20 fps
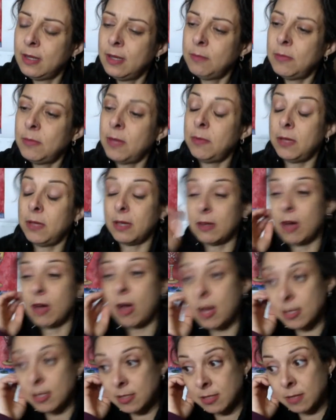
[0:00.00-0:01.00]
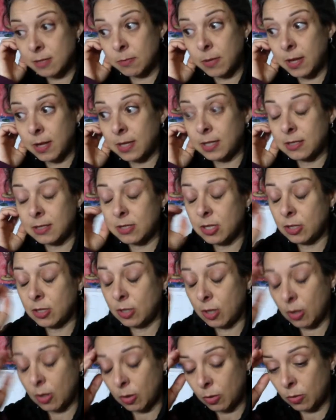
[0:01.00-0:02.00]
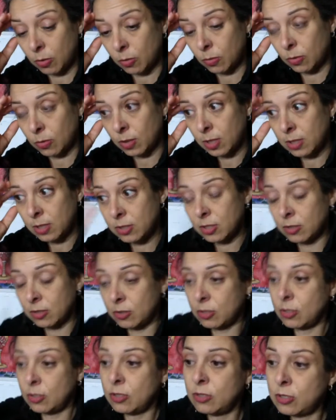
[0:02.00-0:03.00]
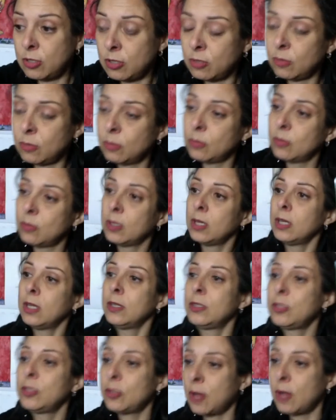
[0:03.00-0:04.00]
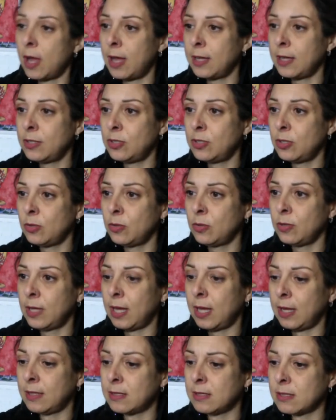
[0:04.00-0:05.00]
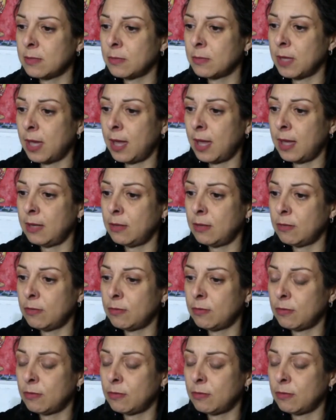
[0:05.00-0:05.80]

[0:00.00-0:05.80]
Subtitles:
Maybe it caused somebody to go to try to gain some kind of